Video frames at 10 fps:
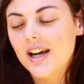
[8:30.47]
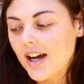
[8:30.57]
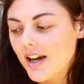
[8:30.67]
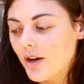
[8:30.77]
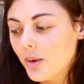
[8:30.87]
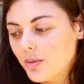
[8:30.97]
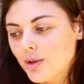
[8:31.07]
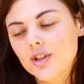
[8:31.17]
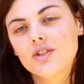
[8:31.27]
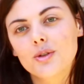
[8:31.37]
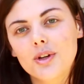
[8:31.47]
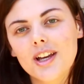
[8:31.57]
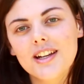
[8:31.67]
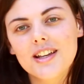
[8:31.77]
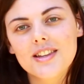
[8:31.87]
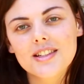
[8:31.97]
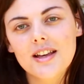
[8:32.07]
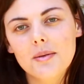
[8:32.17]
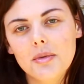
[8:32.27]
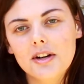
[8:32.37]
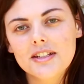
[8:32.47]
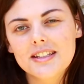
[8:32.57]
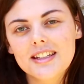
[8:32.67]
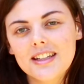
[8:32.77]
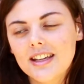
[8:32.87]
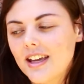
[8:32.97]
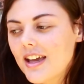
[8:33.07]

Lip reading: I hope you enjoyed this unboxing.